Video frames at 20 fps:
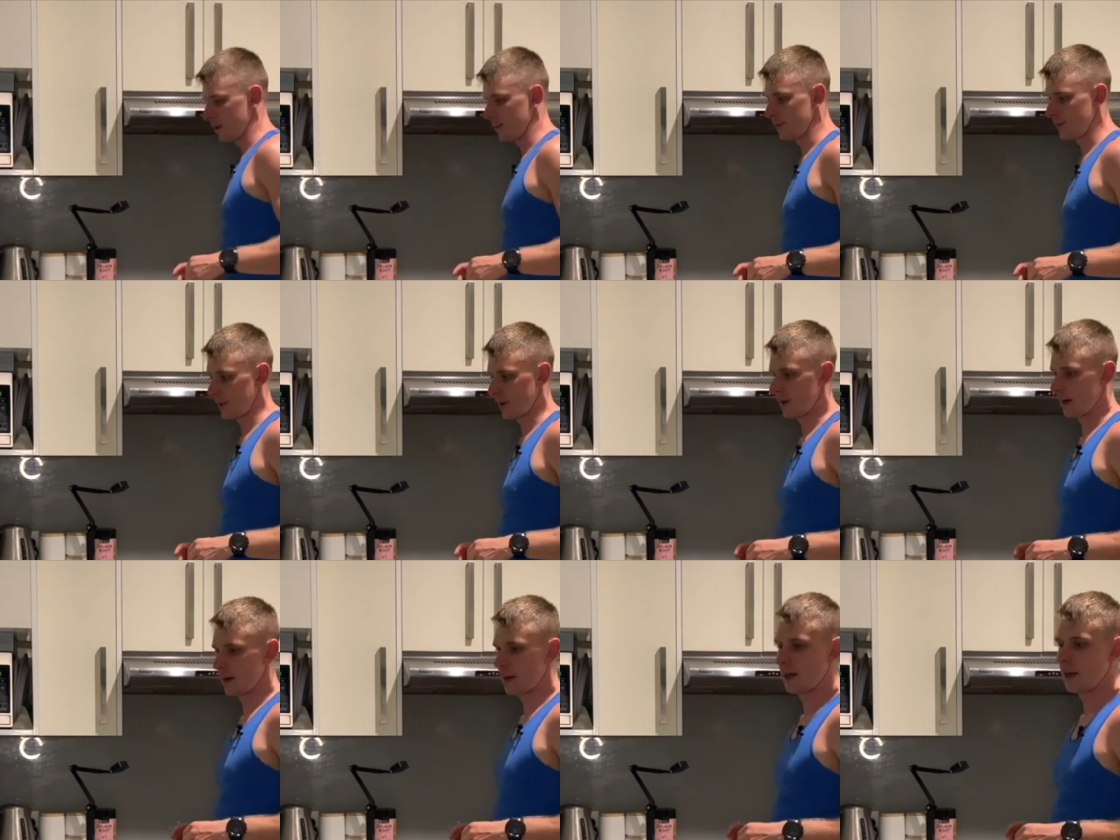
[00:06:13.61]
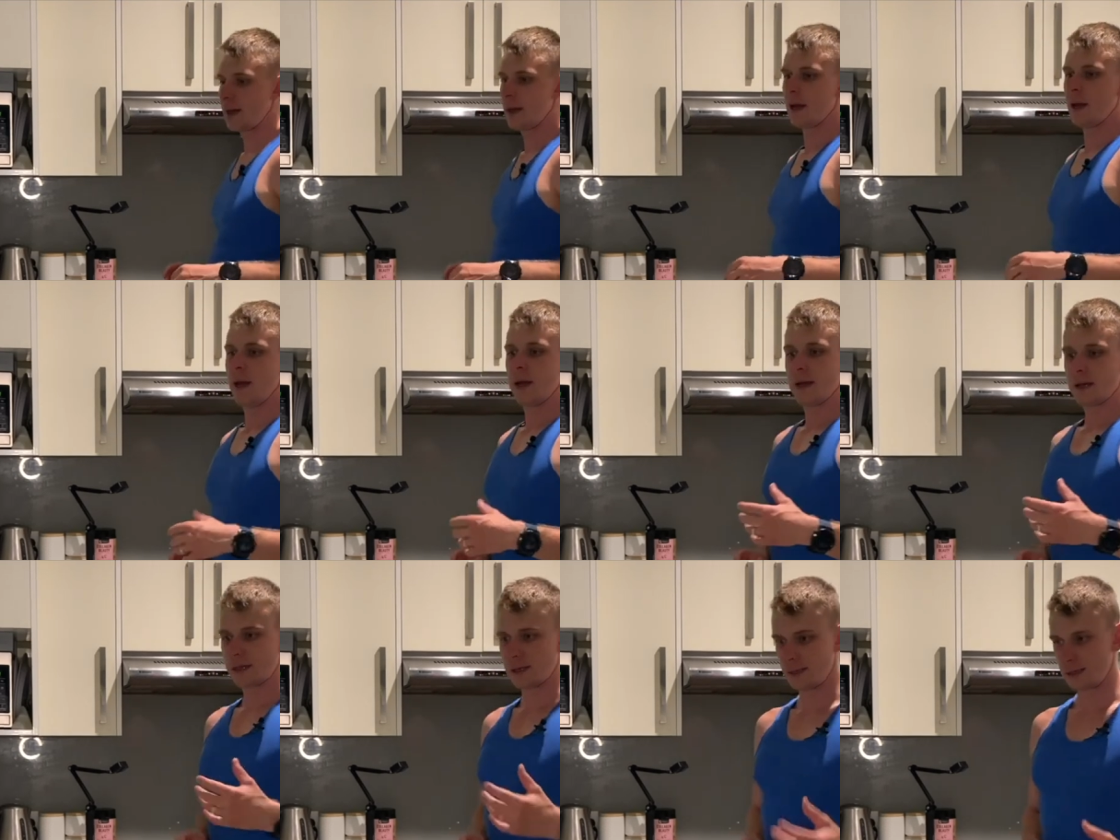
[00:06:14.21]
but
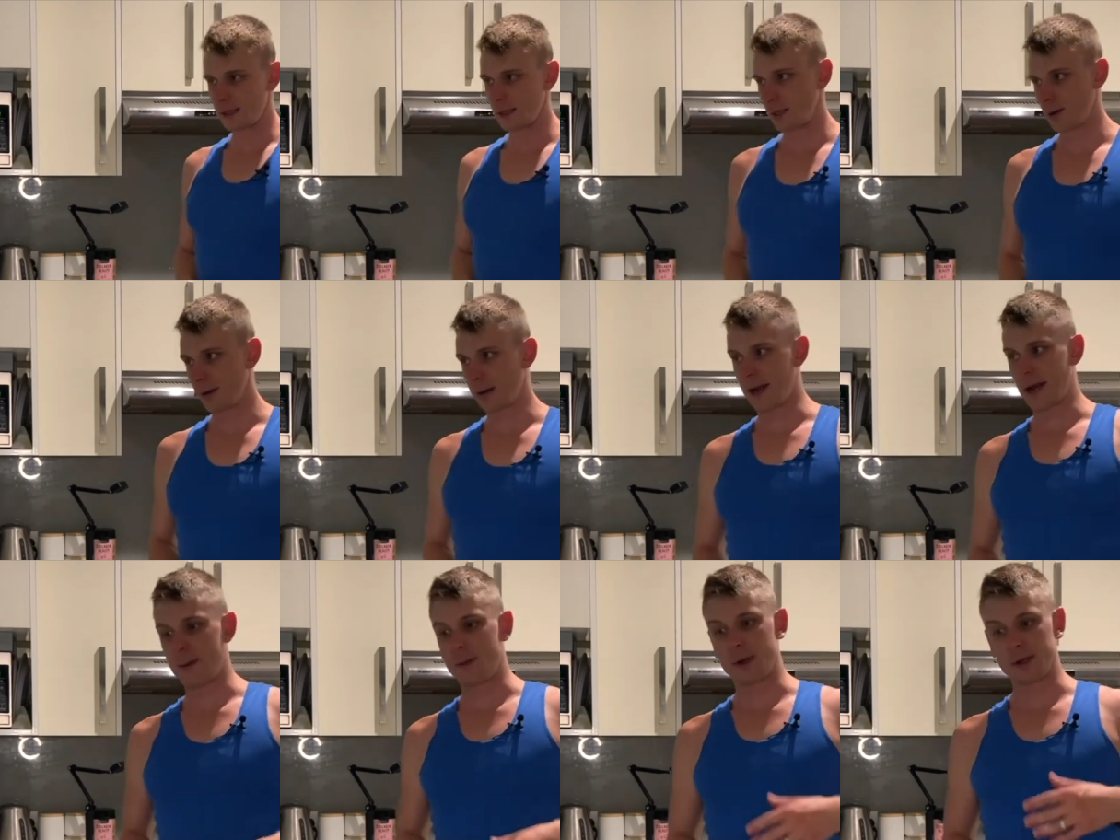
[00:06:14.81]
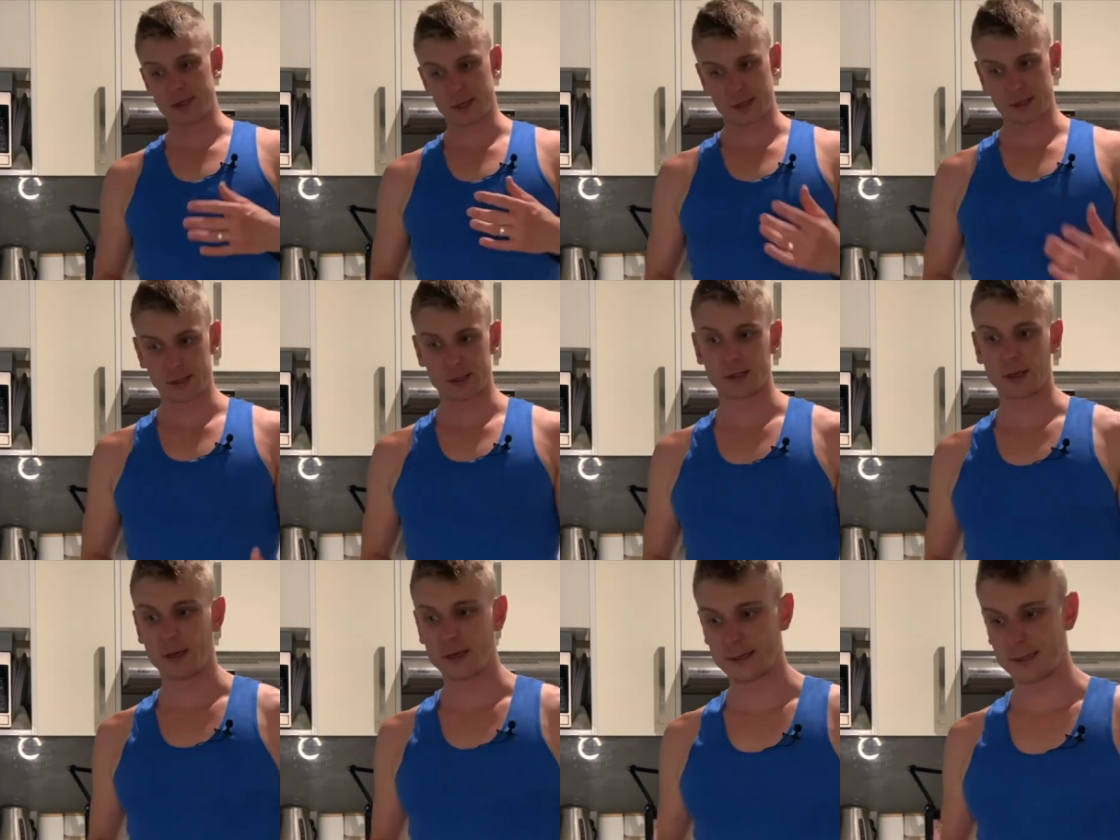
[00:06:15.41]
considering how much
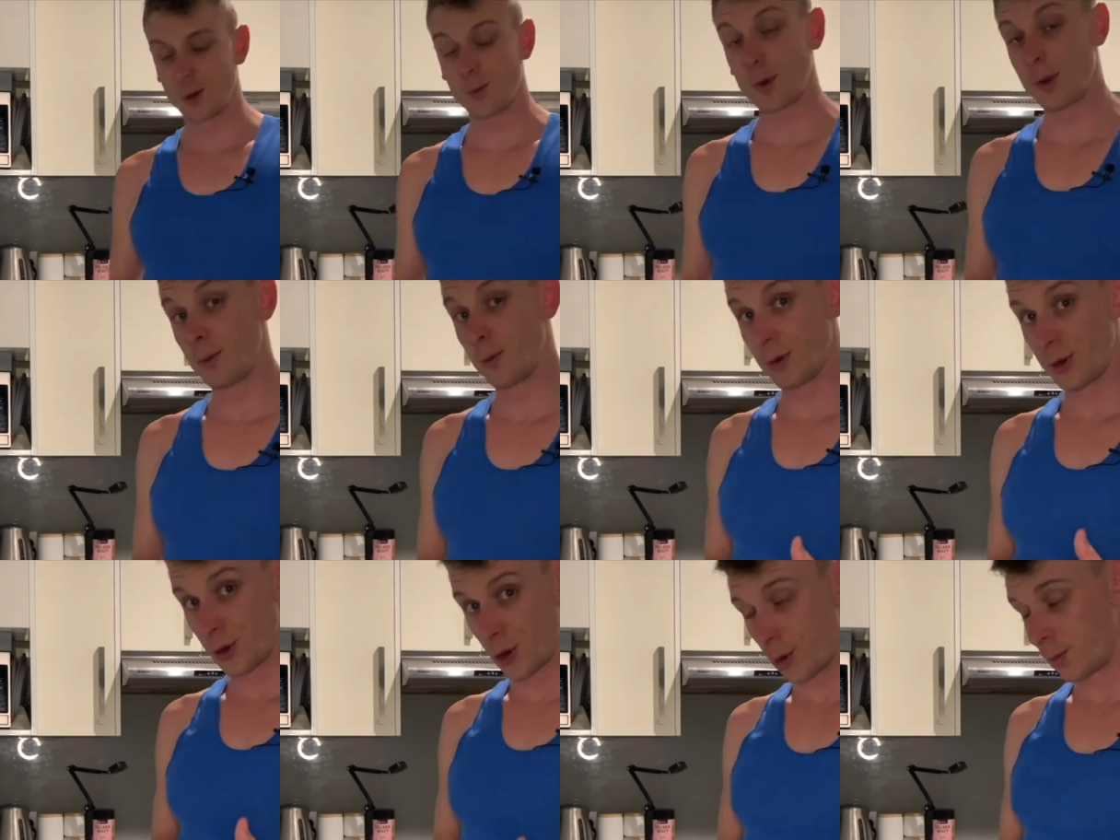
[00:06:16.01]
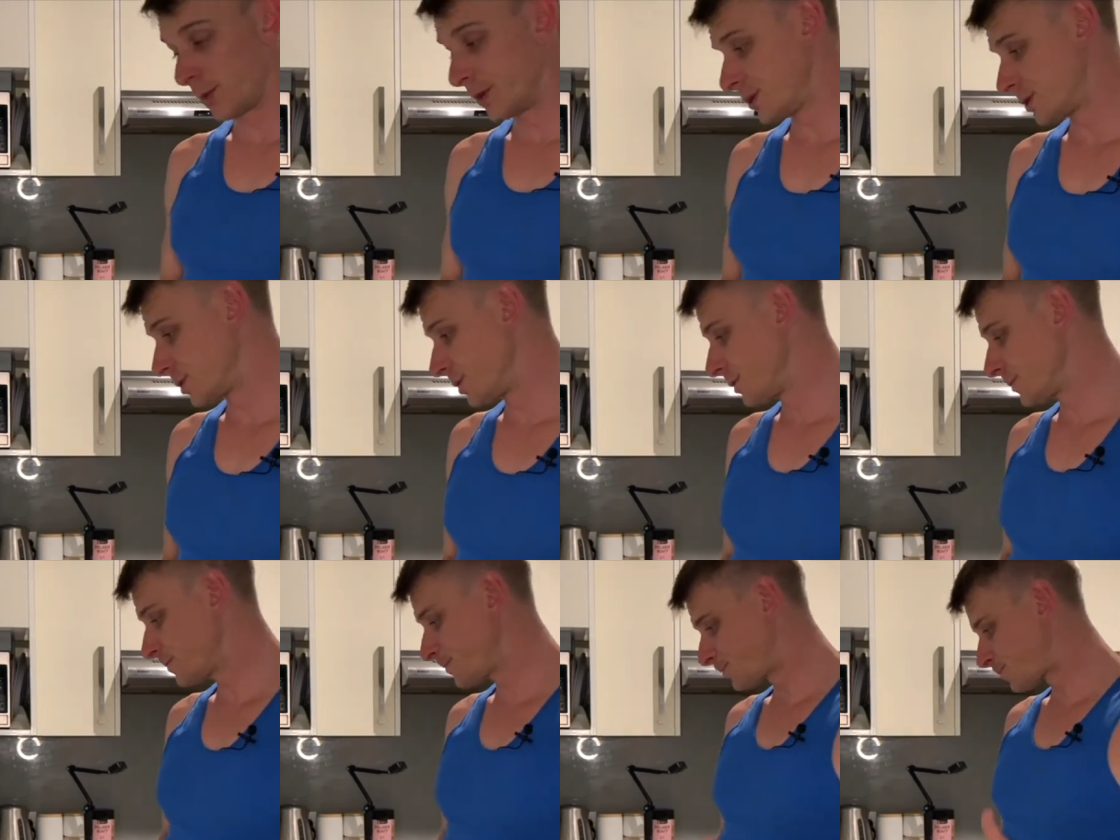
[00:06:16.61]
exercise that we would normally
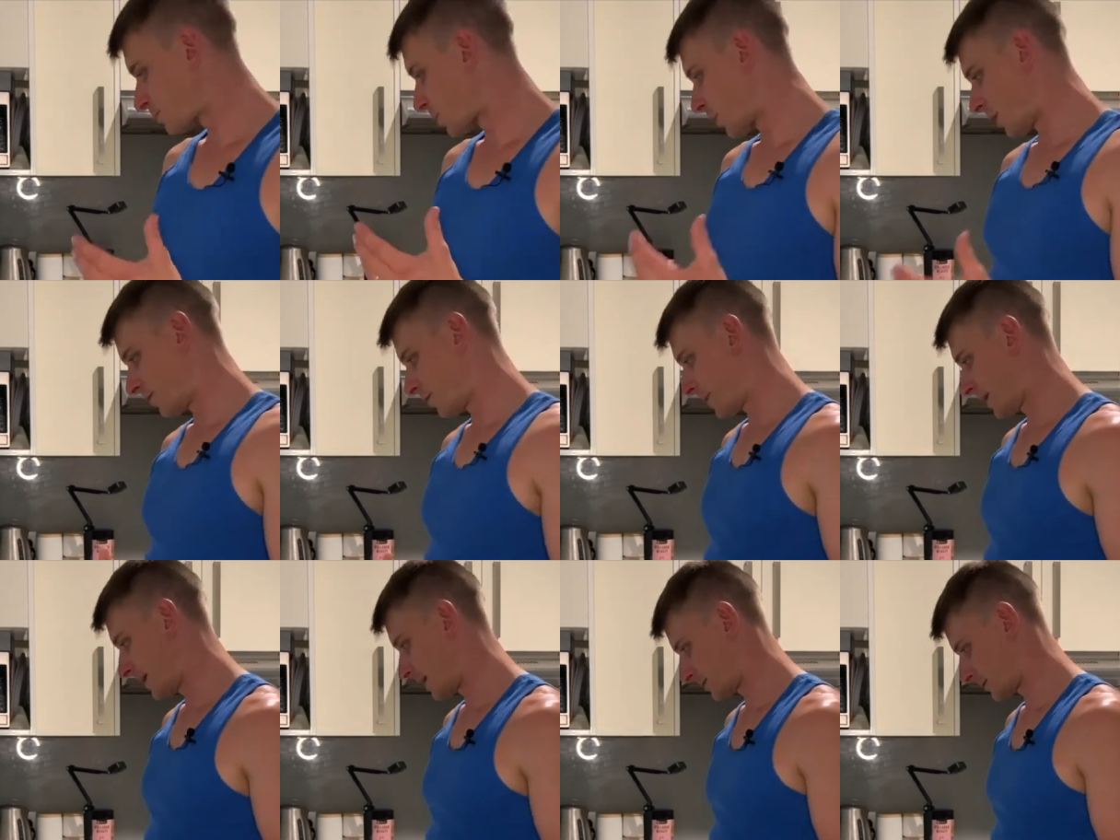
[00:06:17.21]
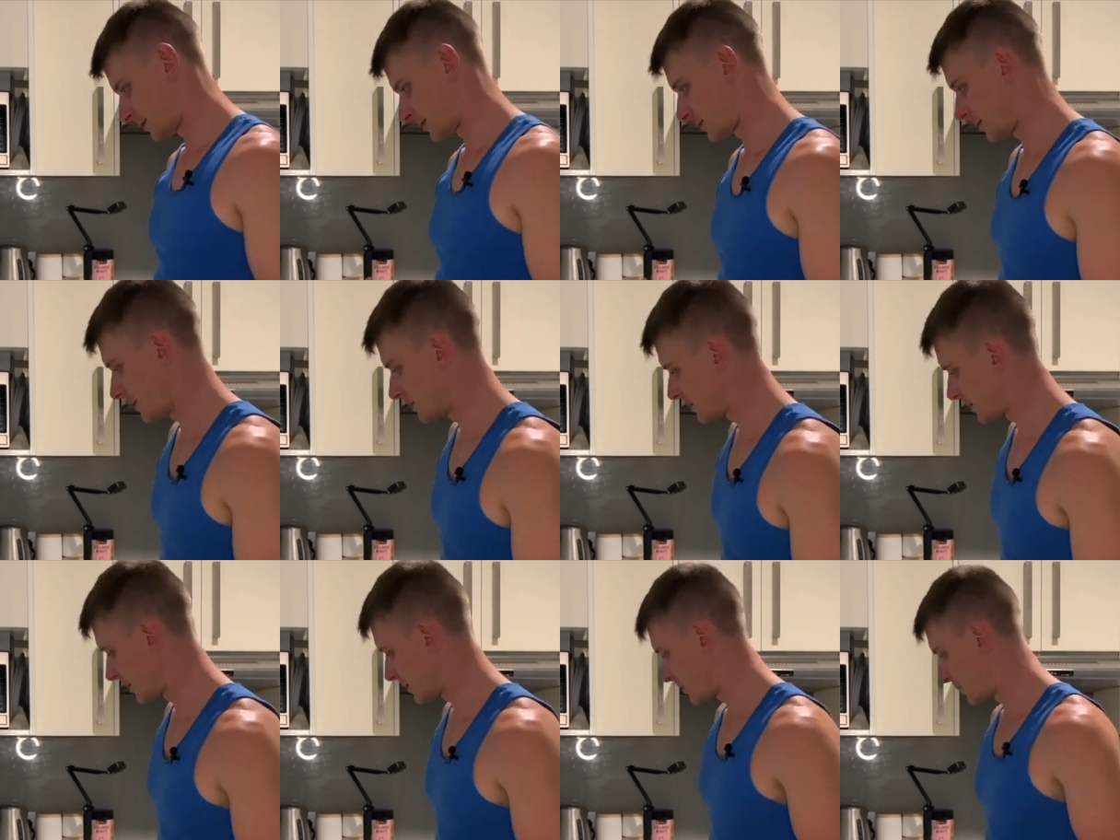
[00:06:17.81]
do, haven't been
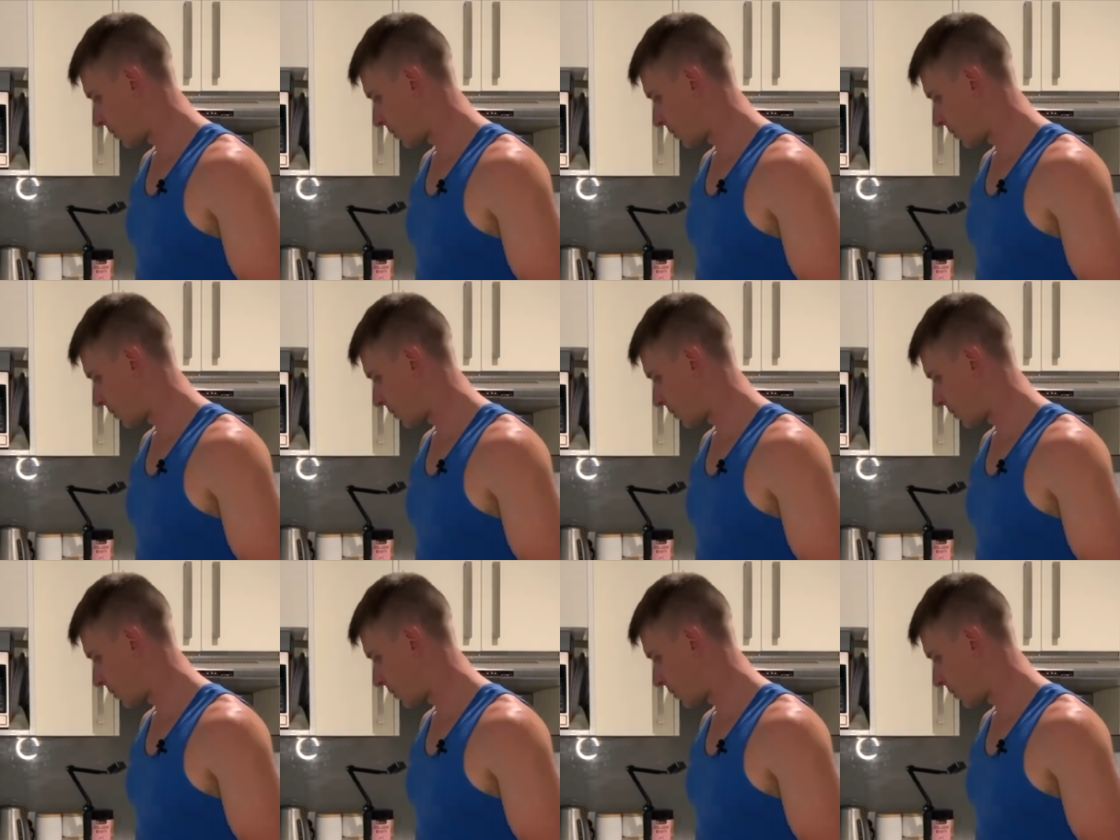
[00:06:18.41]
exercising at the